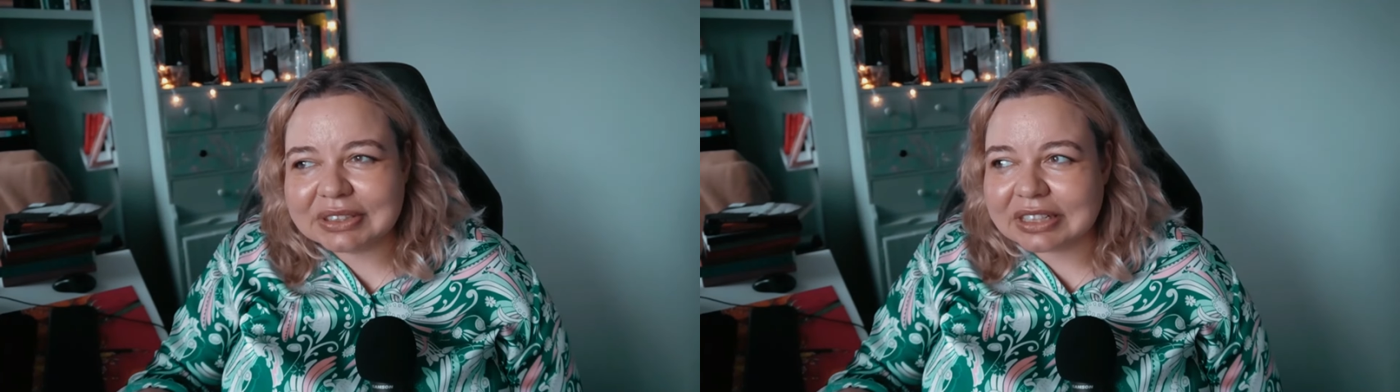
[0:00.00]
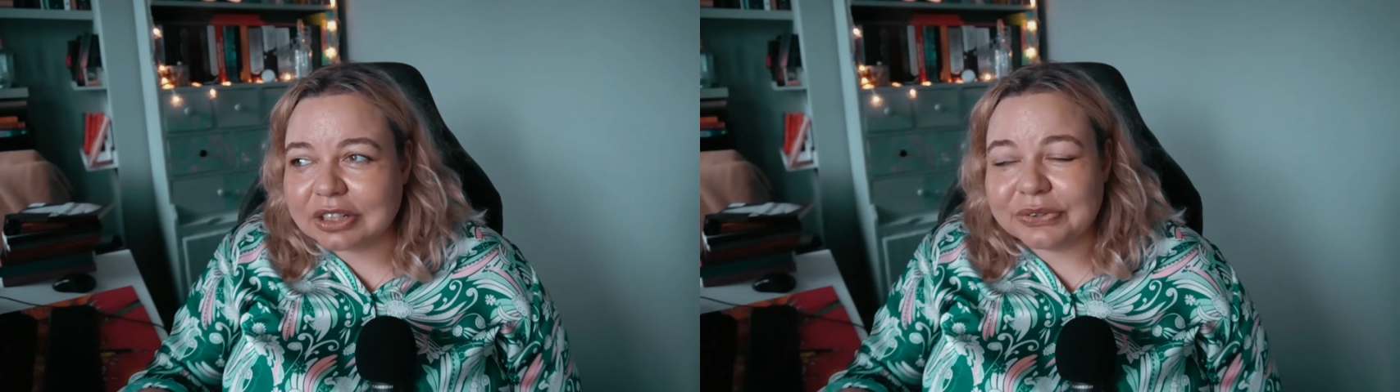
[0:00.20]

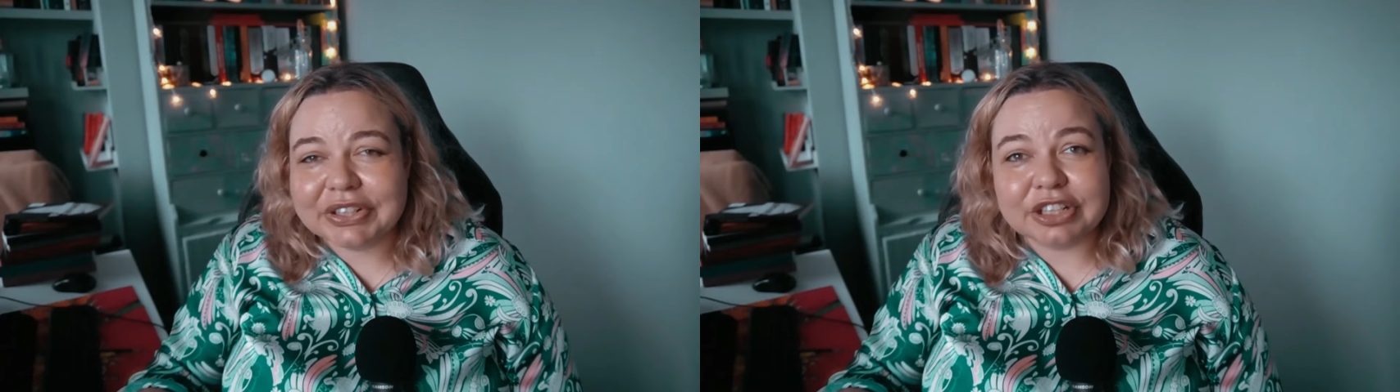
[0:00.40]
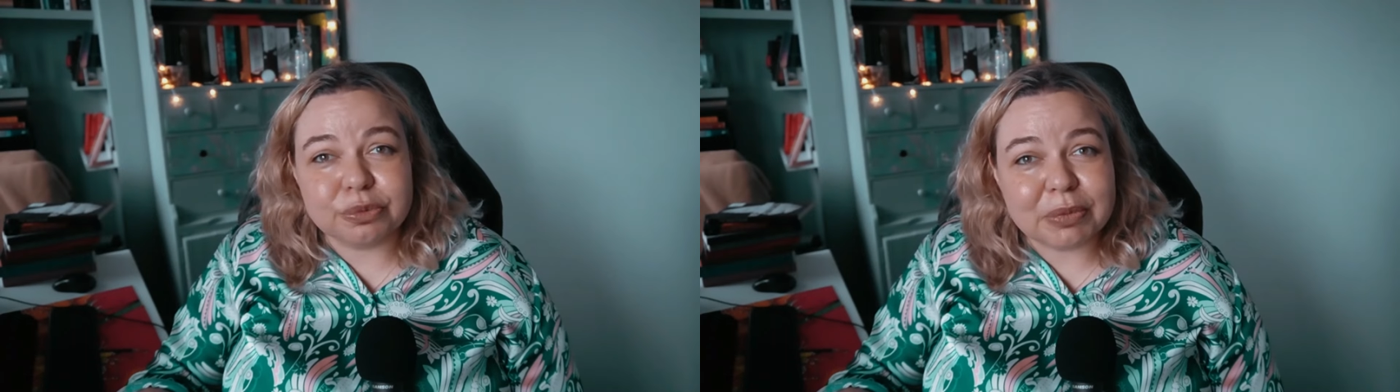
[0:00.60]

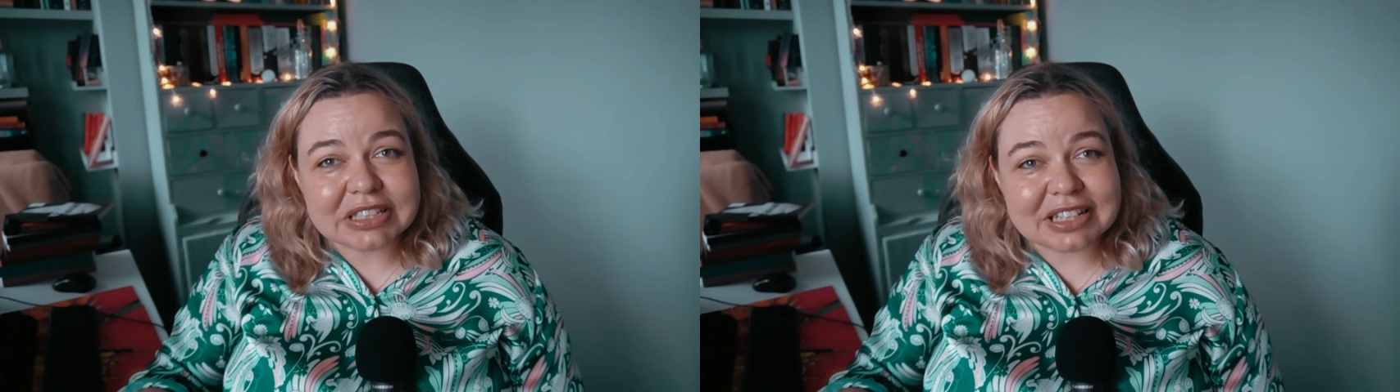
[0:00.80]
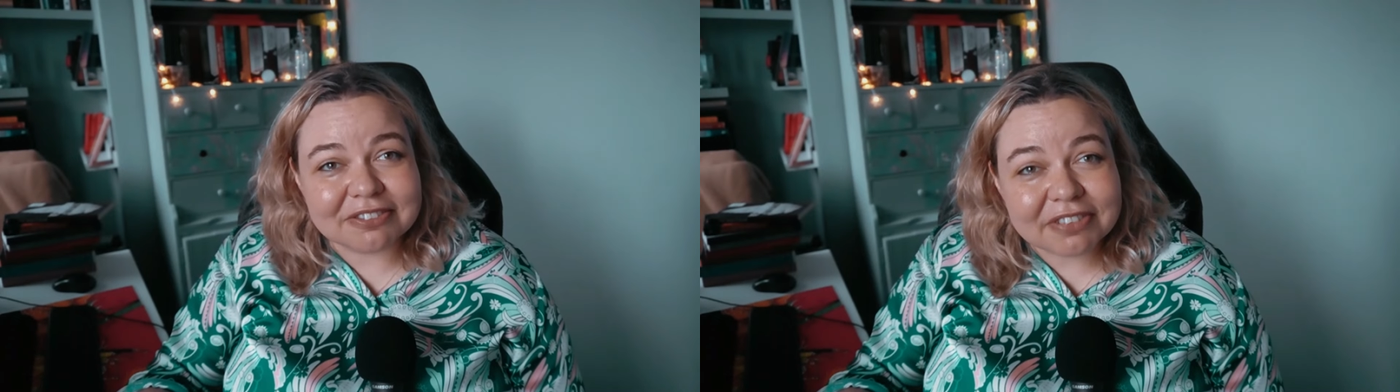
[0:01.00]
including
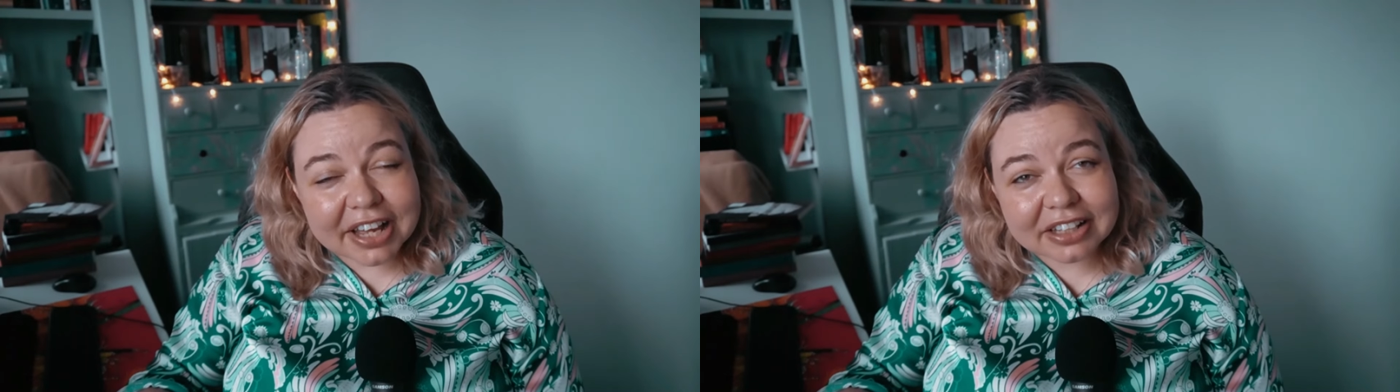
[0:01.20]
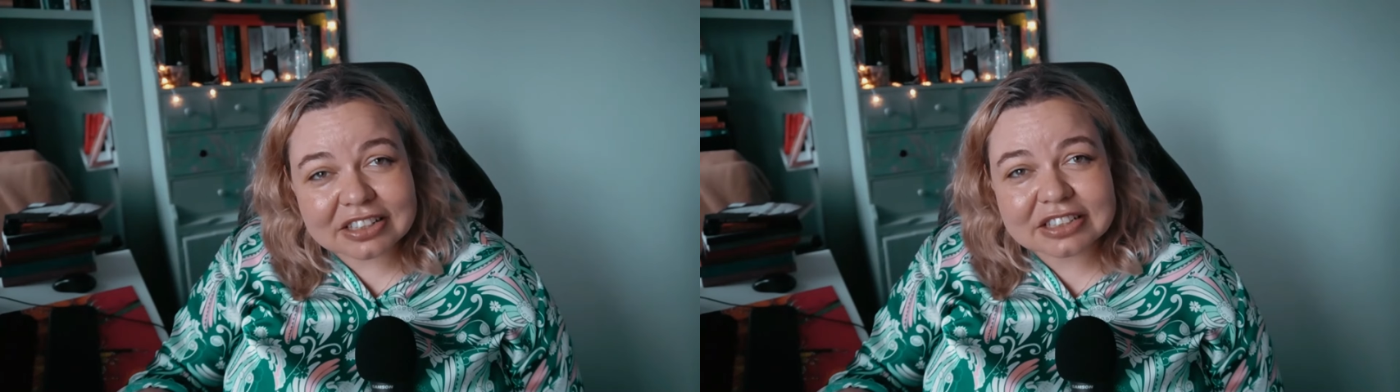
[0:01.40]
domestic
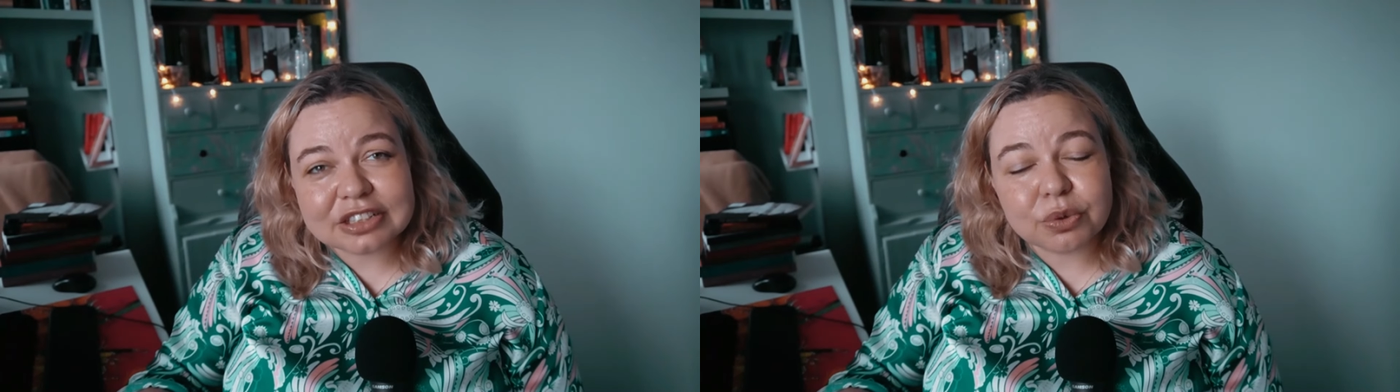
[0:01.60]
violence,